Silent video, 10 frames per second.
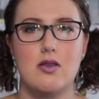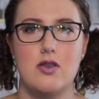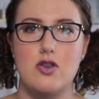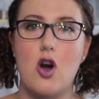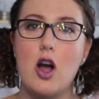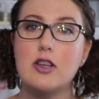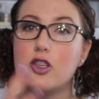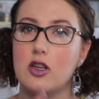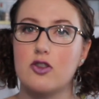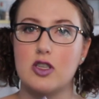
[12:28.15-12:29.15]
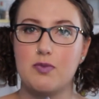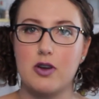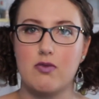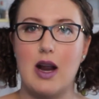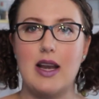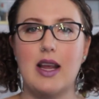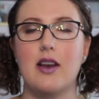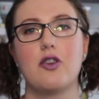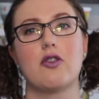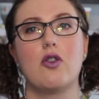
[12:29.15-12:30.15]
non-children's book writing
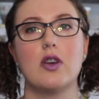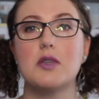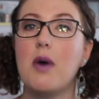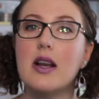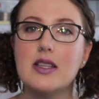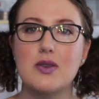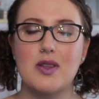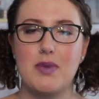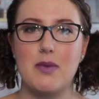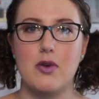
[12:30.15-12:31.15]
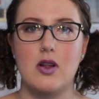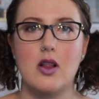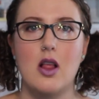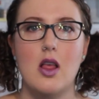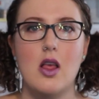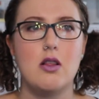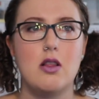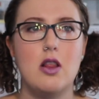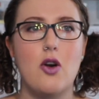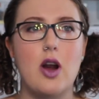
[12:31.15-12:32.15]
and in her correspondence with people,
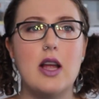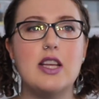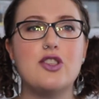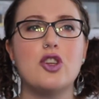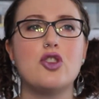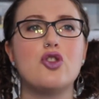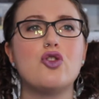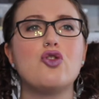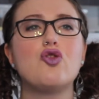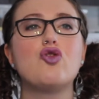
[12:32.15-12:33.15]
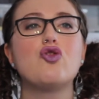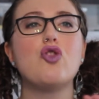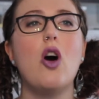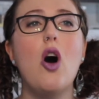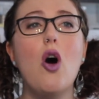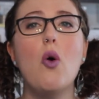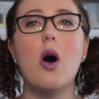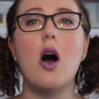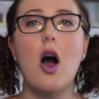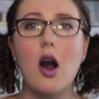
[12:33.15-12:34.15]
Laura is
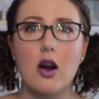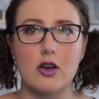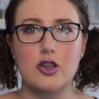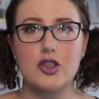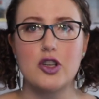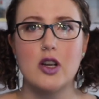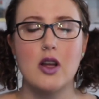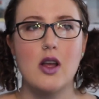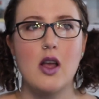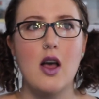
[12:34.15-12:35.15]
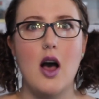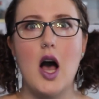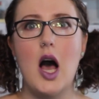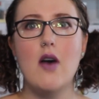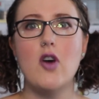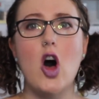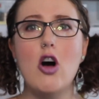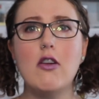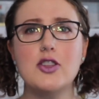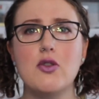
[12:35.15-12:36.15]
so harsh of
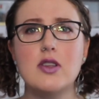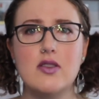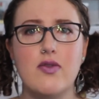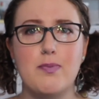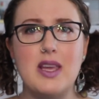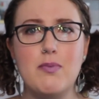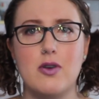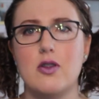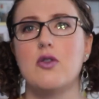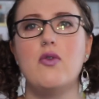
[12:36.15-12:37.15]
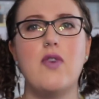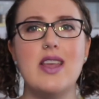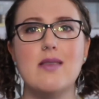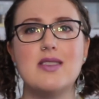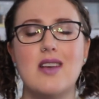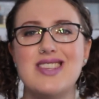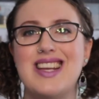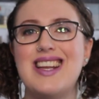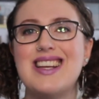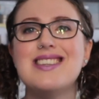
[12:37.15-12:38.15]
all sorts of people who find themselves
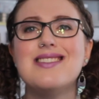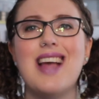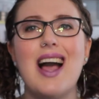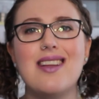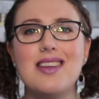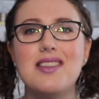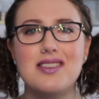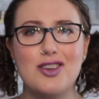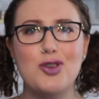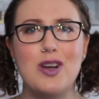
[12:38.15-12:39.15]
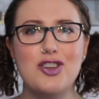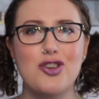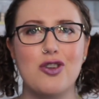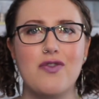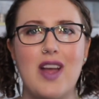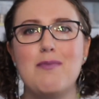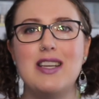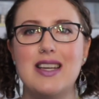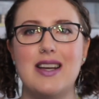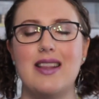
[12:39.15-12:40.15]
in exactly the situation her
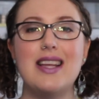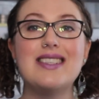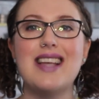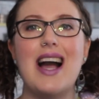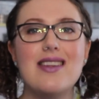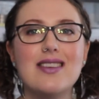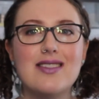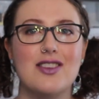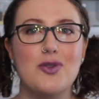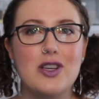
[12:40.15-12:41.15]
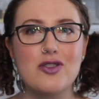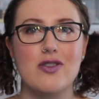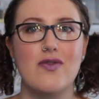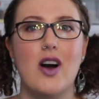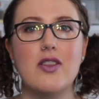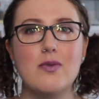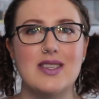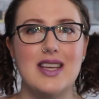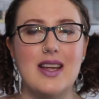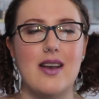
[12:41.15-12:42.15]
family did and exactly the situation her father
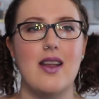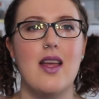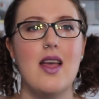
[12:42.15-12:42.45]
was in.